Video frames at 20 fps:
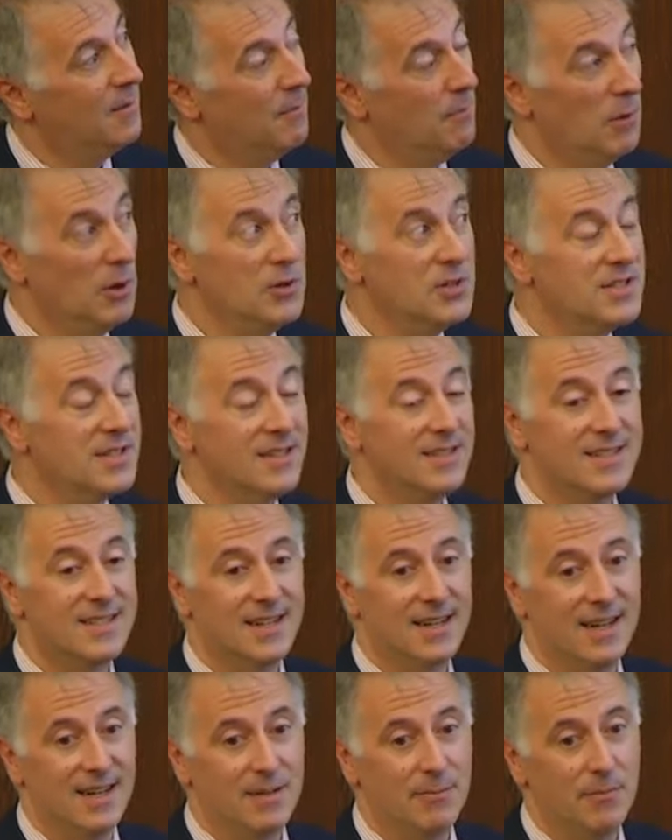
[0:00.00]
most of the
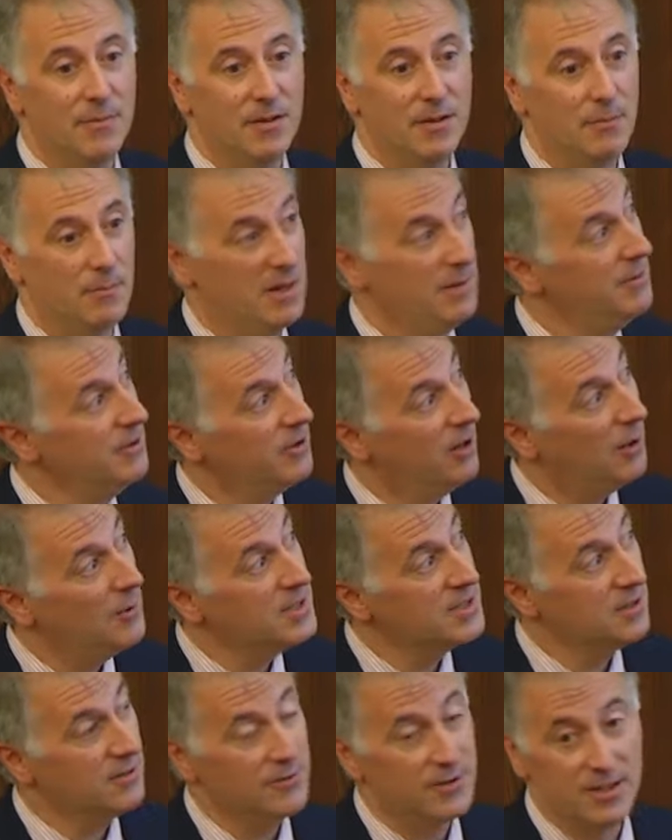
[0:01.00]
time. Maybe you're
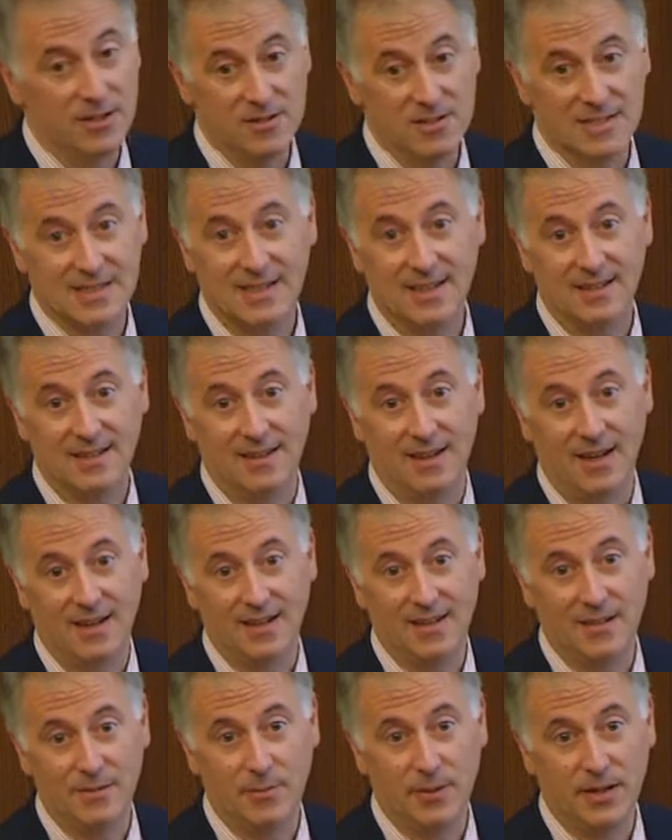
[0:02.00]
always over here, just like a
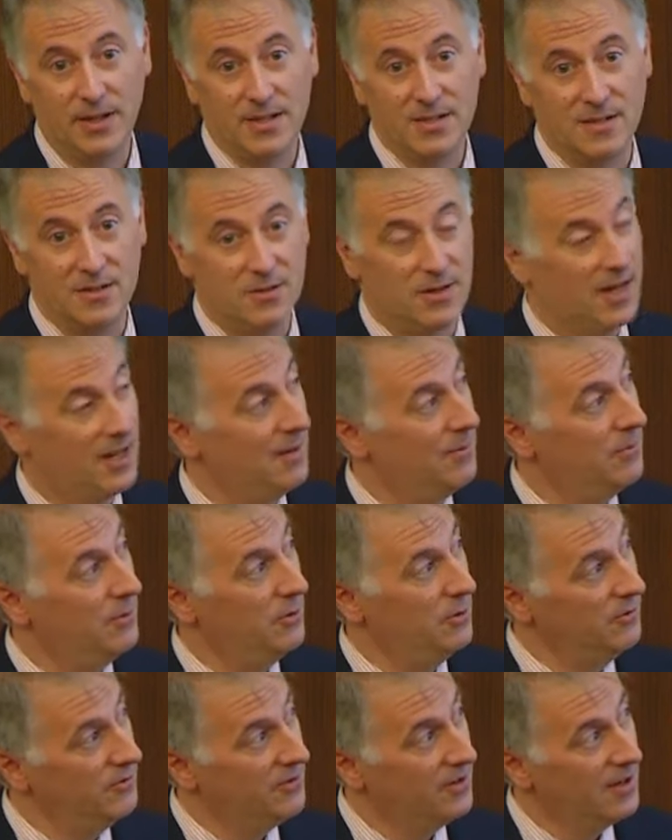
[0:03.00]
locked in patient who can't
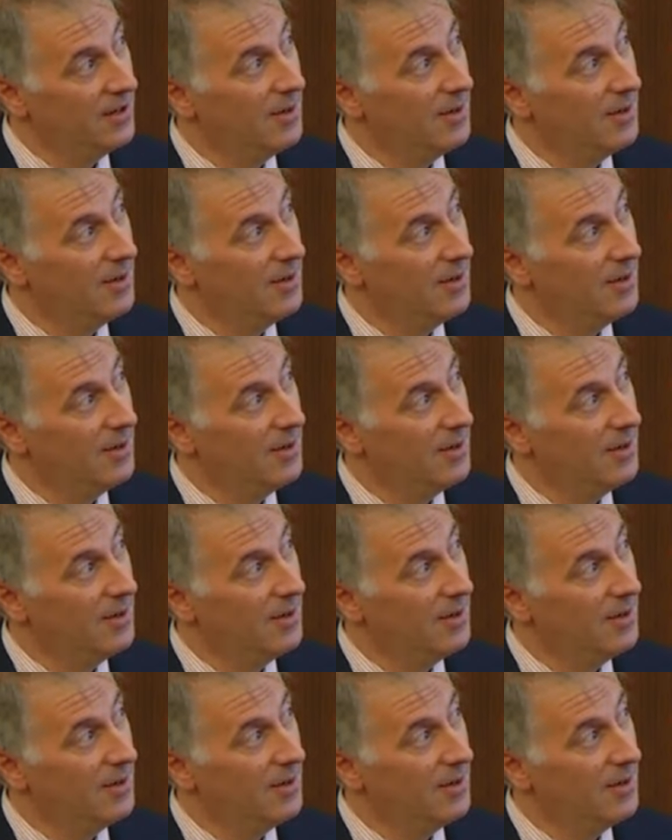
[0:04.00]
move.